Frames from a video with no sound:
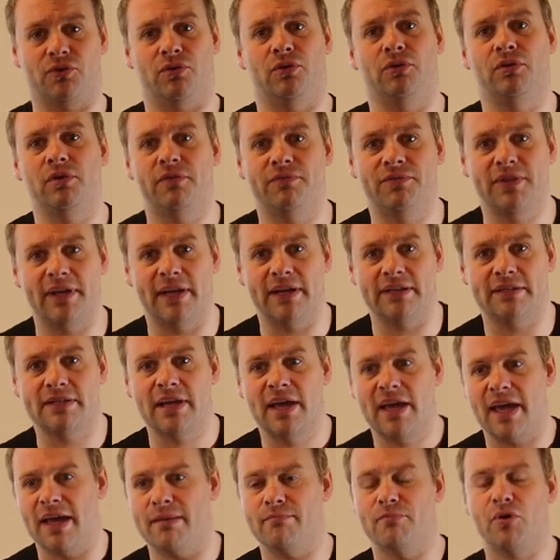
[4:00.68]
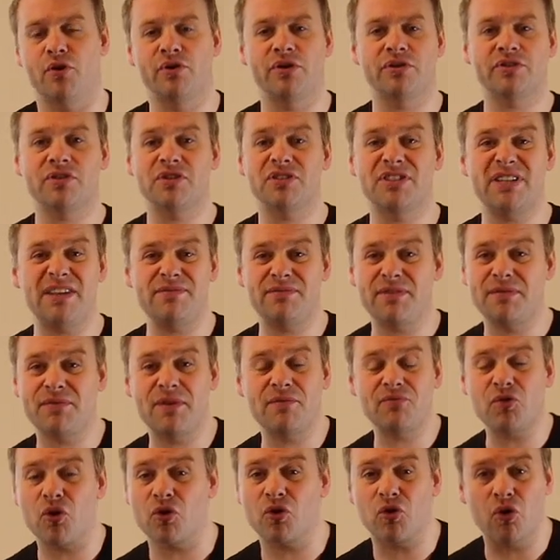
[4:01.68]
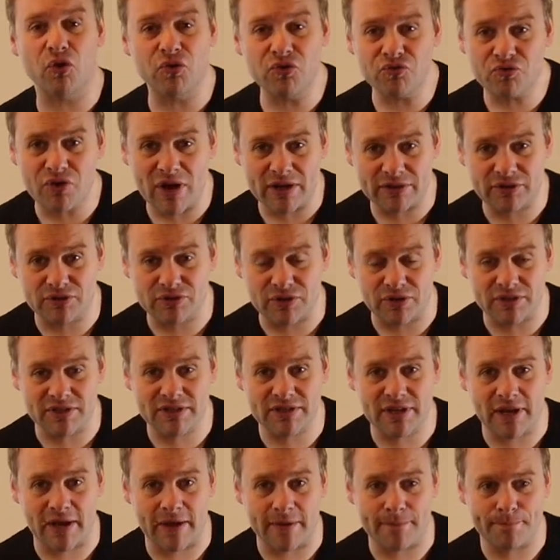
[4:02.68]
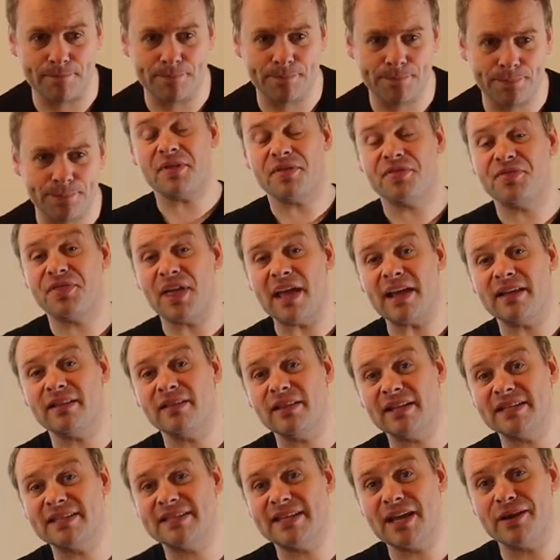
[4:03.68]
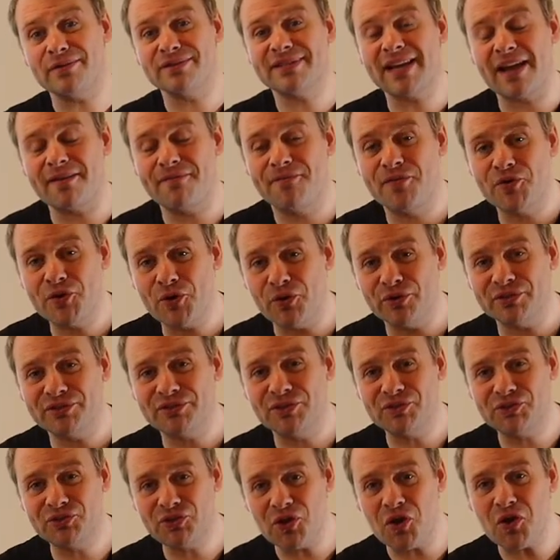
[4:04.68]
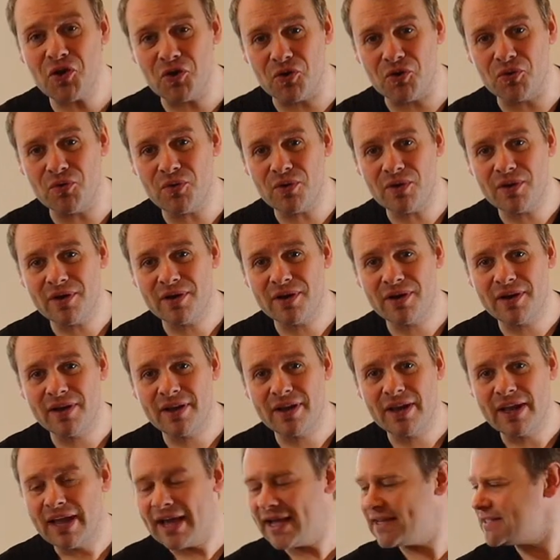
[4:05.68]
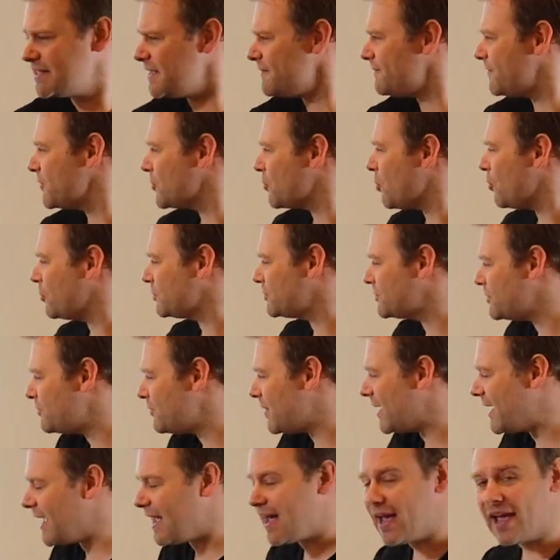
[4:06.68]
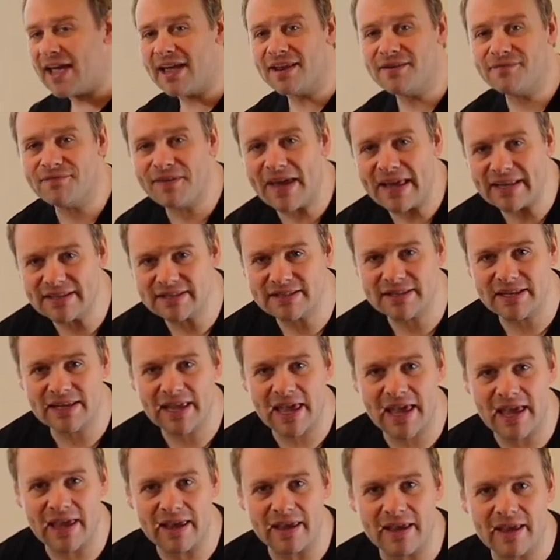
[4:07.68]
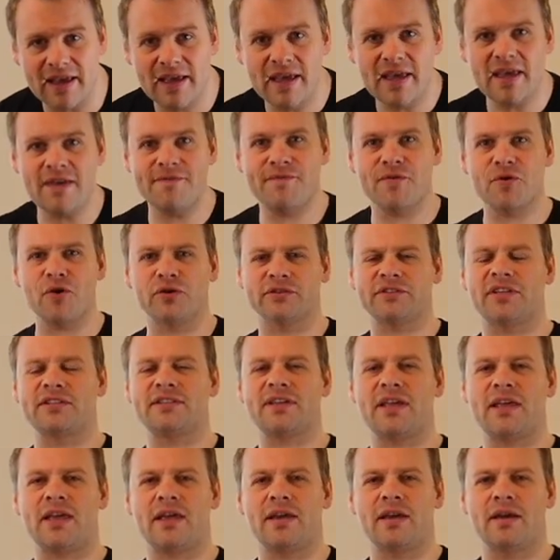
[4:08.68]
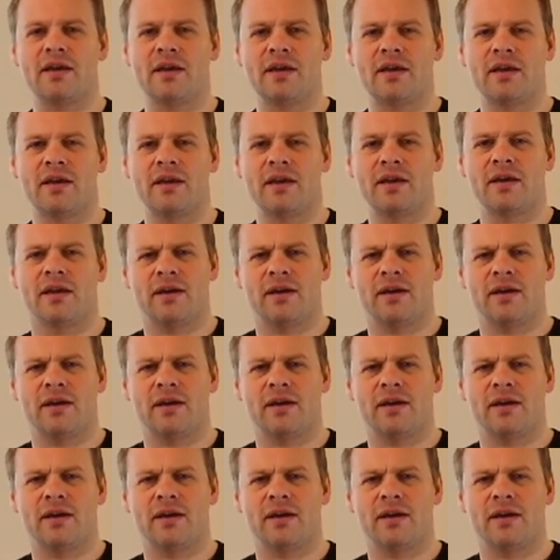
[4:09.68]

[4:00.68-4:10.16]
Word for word: does all of this. It monitors even if you've got contractors on site. But the thing the sales guy forgot to do is he forgot to investigate. He forgot to say,